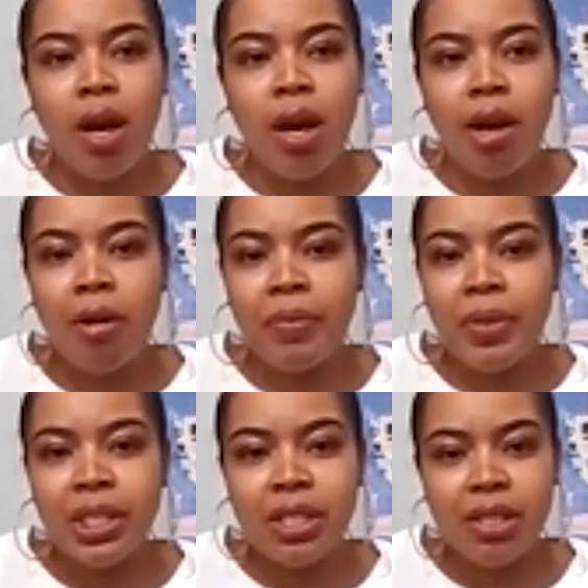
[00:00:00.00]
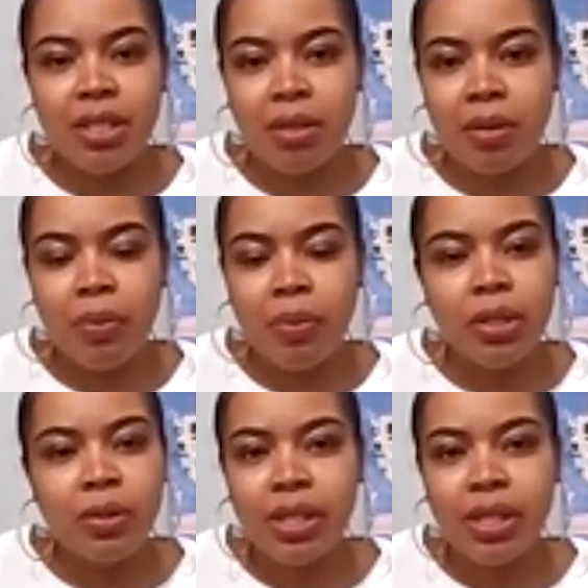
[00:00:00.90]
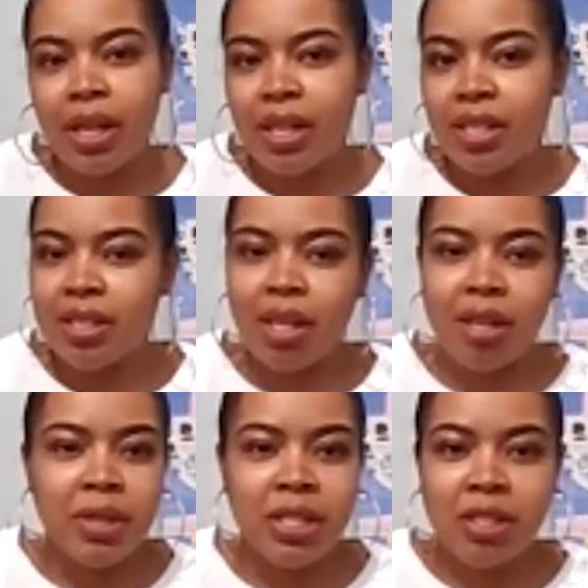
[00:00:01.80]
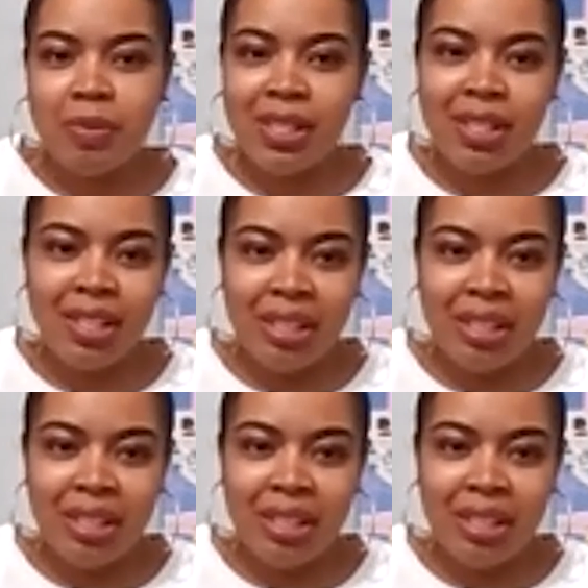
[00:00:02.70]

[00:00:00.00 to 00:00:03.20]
And just prioritize time management.